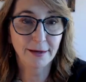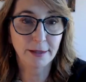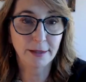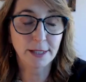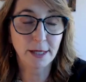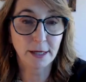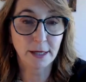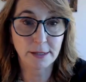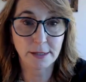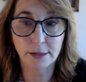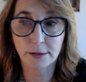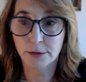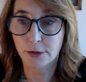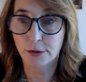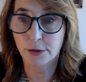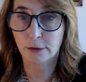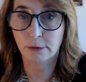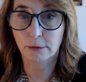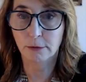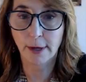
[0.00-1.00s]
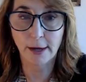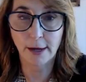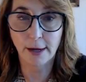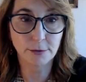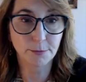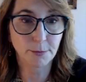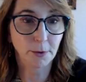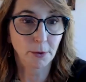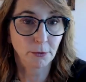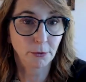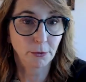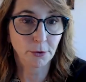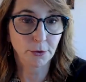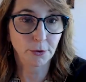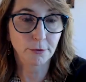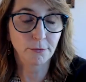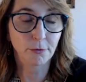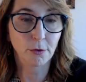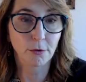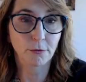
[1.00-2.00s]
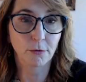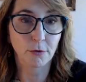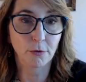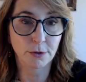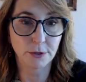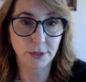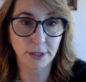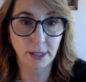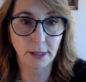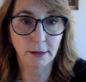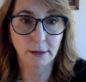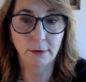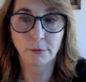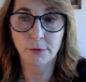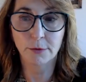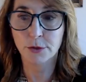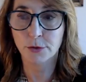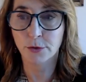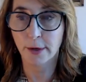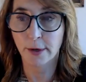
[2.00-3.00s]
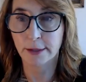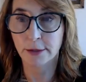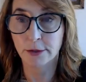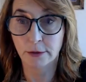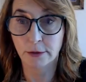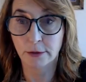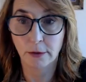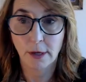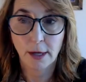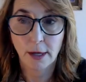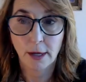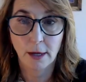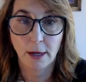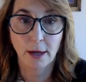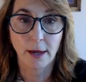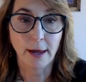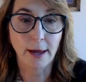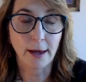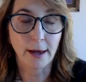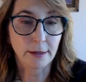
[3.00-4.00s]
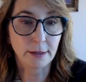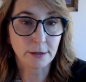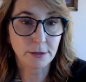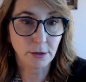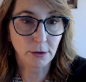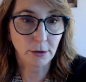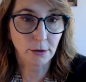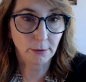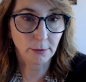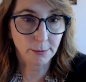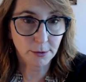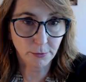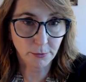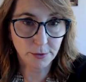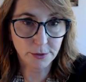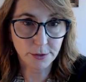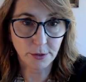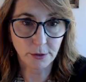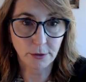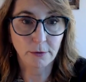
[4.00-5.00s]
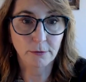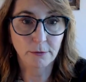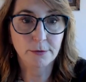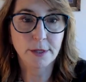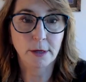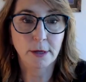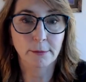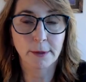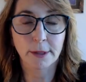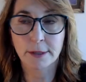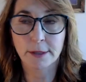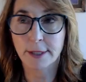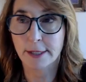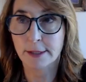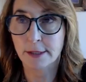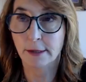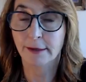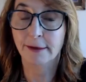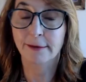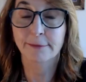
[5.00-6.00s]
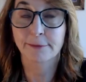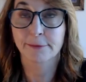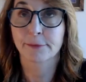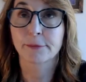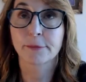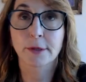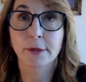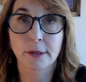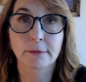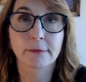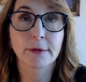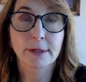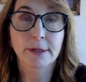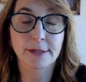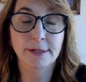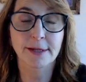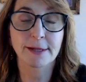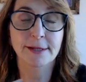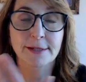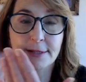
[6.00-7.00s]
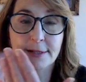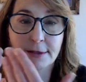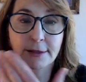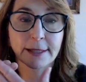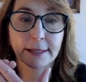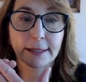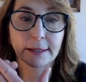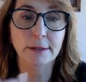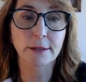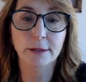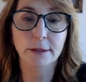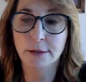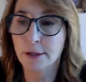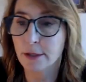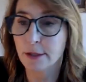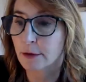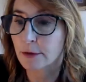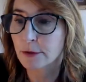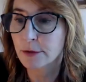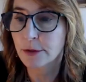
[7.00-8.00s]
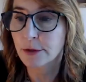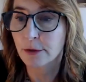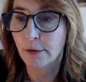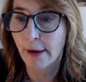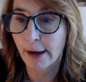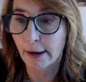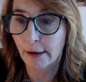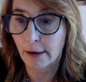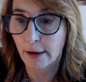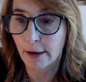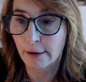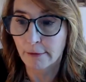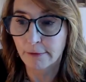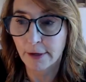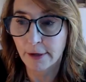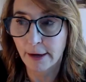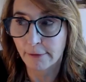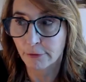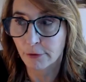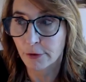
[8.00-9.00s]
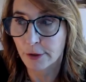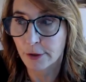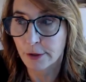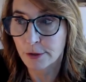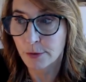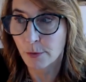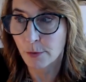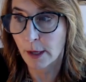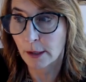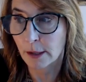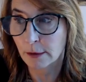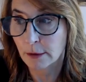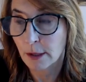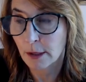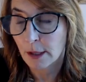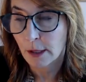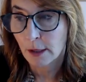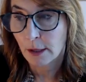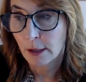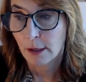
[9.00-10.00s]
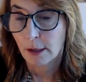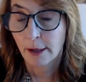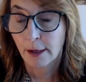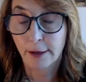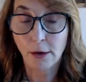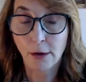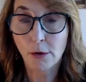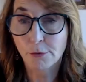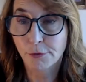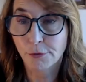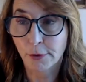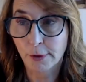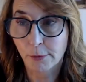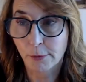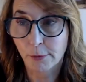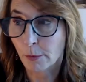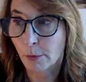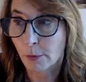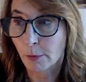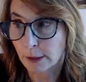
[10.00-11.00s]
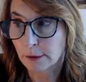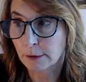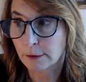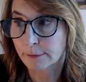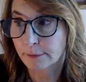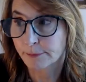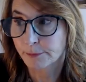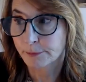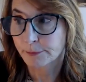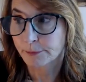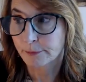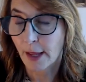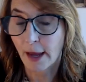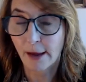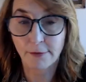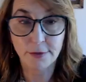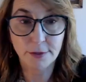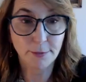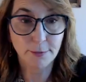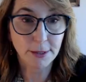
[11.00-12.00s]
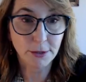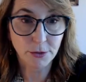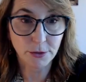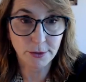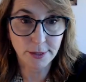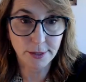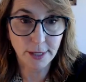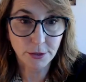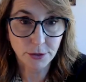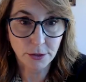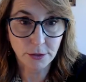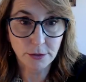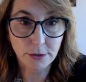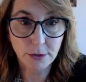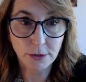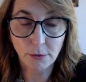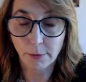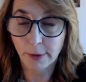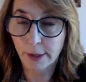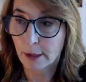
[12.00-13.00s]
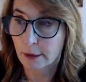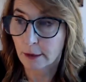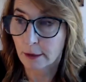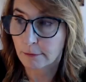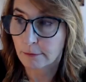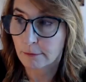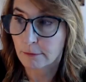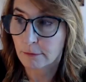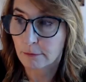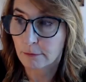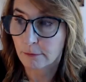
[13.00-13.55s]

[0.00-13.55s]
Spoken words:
kind of ties into House Bill 3414 that was trying to annex urban reserves that have been designated. It's linked to that kind of an effort as well. And hopefully we will have a special session so we can